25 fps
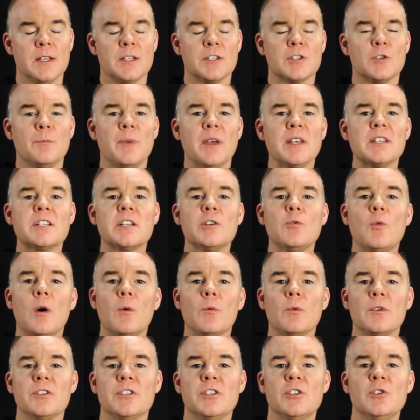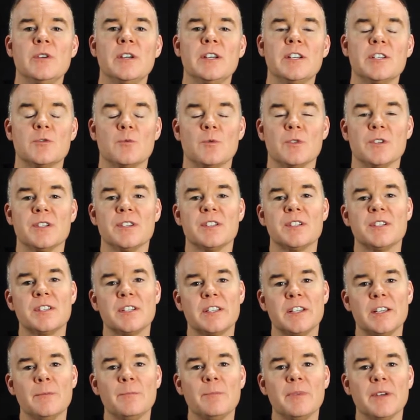So basically what we're doing is we're
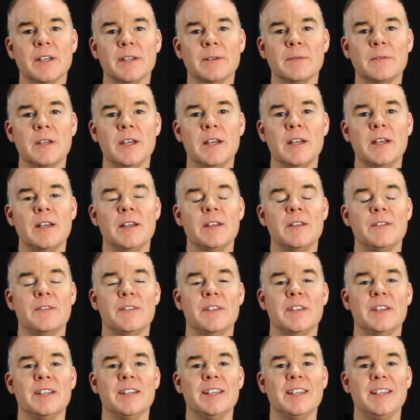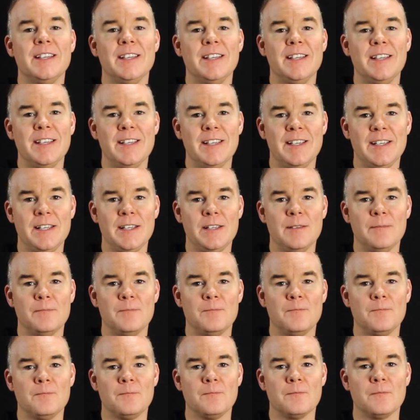skipping the E.
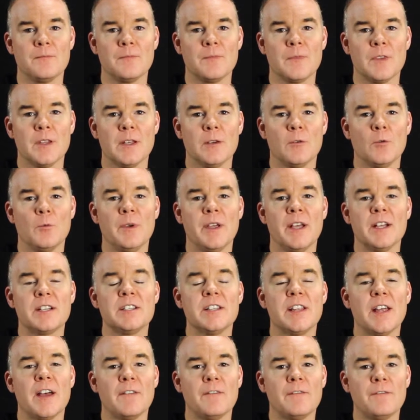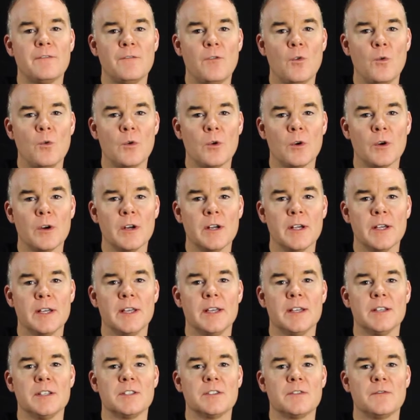When we get to that four,
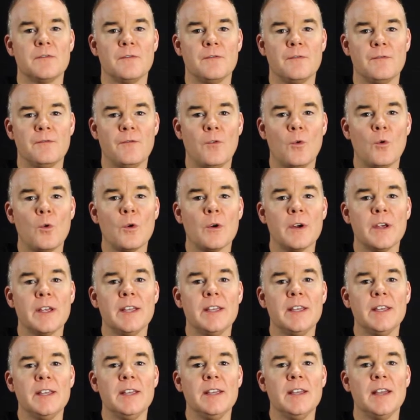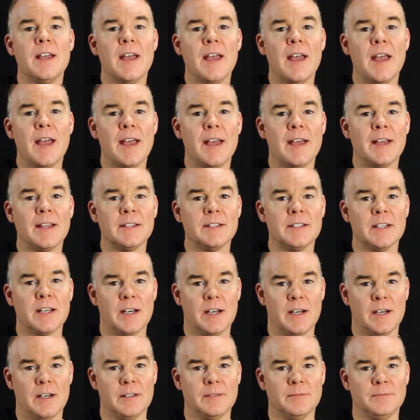it's four, E, and
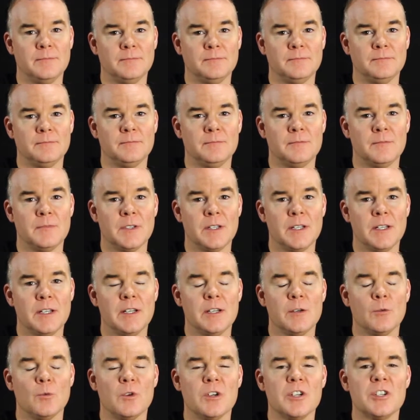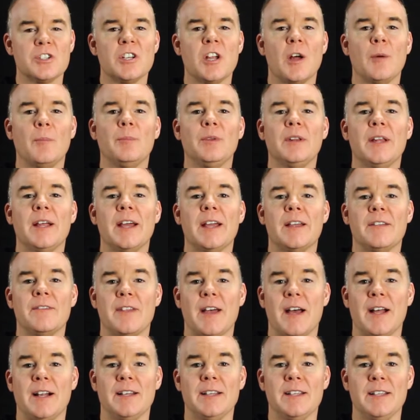a. We're just not playing
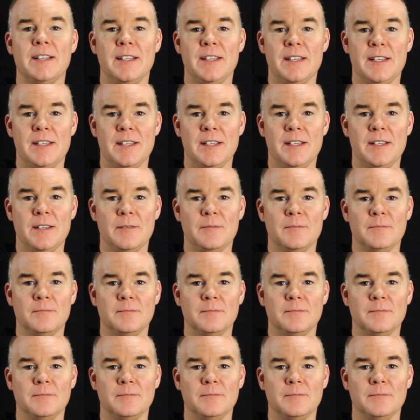that E.